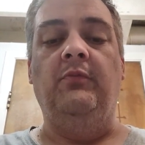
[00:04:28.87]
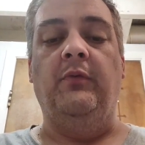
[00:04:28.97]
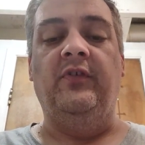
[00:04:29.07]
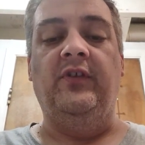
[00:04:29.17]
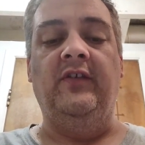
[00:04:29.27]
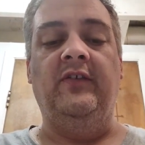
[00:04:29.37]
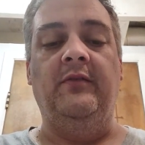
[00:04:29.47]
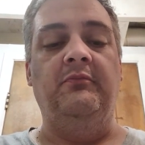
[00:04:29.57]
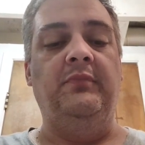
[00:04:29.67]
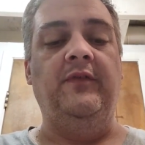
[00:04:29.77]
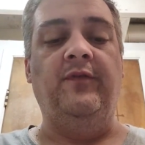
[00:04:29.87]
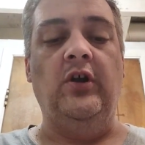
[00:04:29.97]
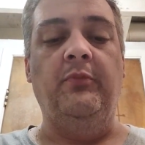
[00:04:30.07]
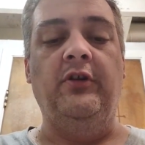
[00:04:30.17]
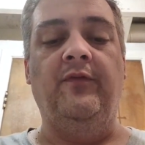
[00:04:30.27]
But resist him, be
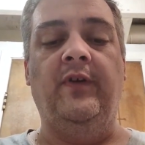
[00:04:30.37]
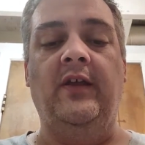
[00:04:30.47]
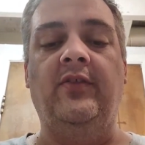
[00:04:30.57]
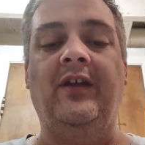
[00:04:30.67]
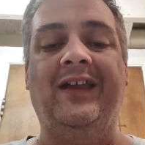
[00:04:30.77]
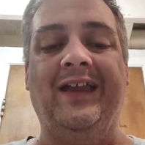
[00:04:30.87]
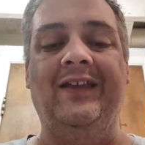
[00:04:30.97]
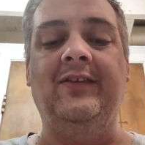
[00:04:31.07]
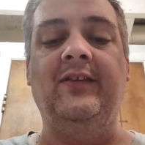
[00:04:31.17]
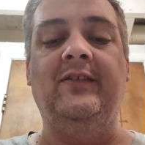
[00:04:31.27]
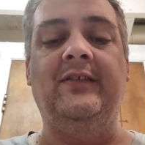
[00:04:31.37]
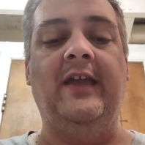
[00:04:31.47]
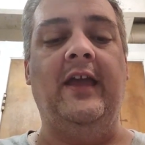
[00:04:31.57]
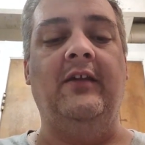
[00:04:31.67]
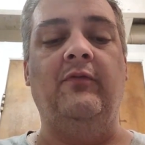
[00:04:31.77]
firm in your faith, against his
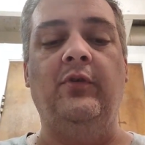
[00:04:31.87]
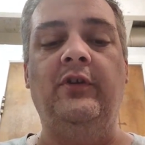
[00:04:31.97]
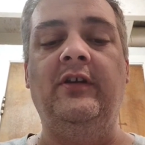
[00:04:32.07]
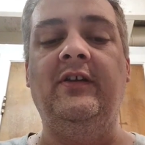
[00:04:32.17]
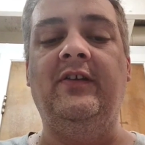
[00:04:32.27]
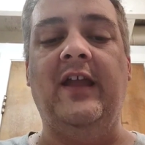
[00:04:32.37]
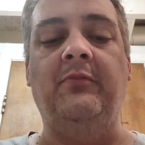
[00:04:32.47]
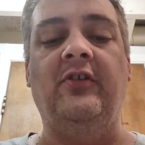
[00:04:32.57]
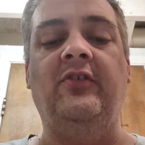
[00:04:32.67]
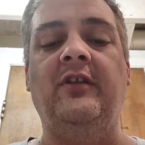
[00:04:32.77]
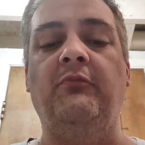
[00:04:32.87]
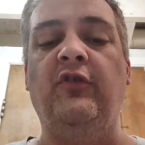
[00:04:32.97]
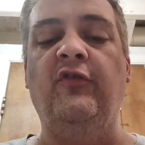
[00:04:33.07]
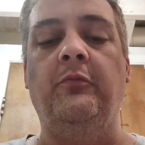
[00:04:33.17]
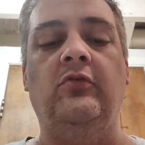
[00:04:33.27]
attack, rooted, established,
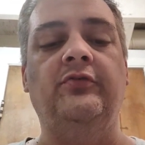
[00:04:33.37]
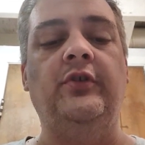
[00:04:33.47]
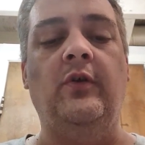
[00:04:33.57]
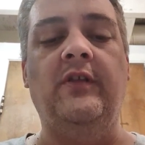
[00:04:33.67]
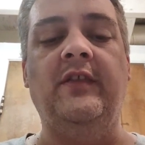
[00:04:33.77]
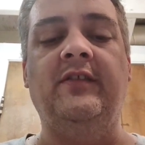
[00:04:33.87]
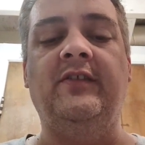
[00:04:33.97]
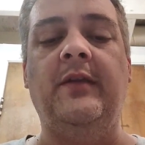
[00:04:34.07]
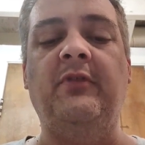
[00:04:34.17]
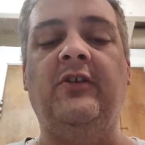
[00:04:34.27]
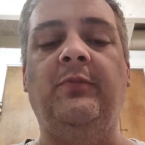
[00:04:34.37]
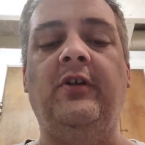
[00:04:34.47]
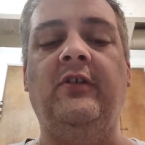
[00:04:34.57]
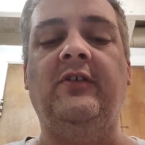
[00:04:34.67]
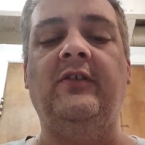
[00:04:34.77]
immovable, knowing that the same
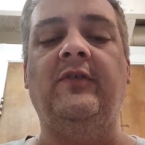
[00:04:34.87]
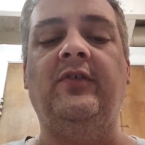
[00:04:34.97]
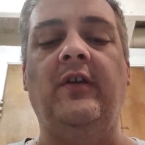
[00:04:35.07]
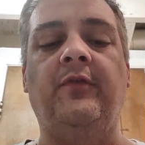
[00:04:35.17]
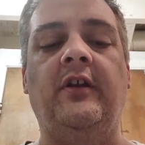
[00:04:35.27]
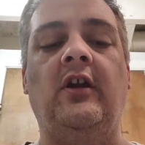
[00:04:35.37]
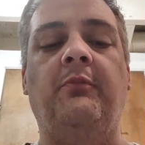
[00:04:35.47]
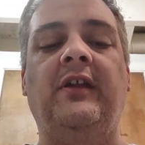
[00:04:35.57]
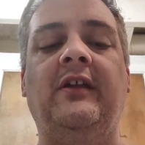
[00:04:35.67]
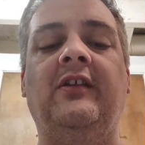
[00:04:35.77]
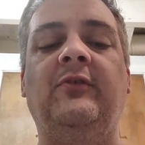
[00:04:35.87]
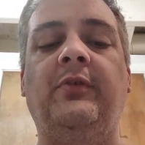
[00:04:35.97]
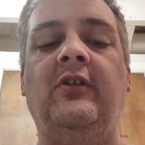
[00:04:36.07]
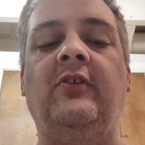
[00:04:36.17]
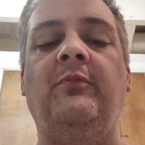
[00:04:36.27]
experiences of suffering are being
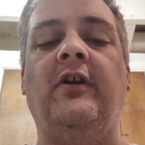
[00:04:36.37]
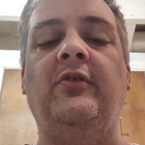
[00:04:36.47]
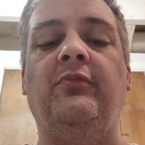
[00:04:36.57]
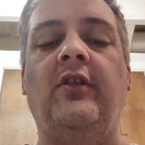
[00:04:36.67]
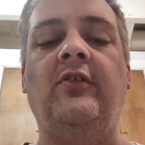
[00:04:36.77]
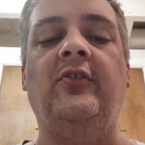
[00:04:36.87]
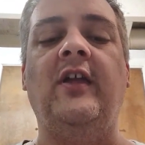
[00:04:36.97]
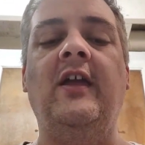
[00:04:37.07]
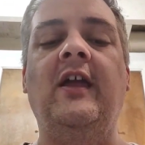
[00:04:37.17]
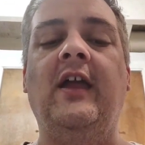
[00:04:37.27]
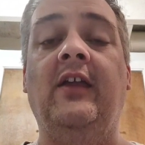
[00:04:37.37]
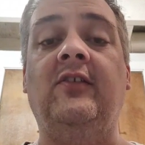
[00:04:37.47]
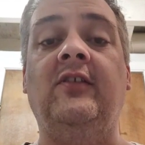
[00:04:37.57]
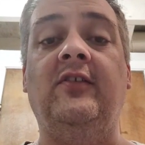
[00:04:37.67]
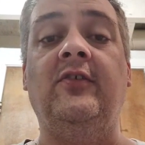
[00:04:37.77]
experienced by your brothers
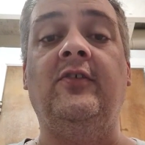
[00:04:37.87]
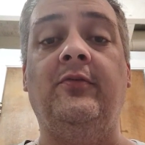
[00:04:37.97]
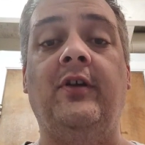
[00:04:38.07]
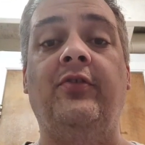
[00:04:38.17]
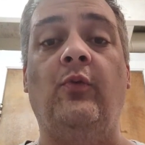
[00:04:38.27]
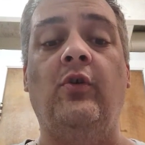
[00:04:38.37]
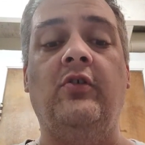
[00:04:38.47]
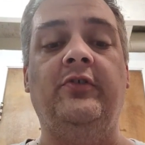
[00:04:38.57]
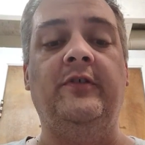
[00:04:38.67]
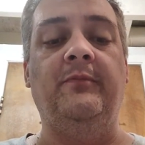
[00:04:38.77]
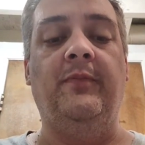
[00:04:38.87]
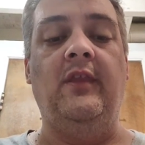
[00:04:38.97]
and sisters throughout the world.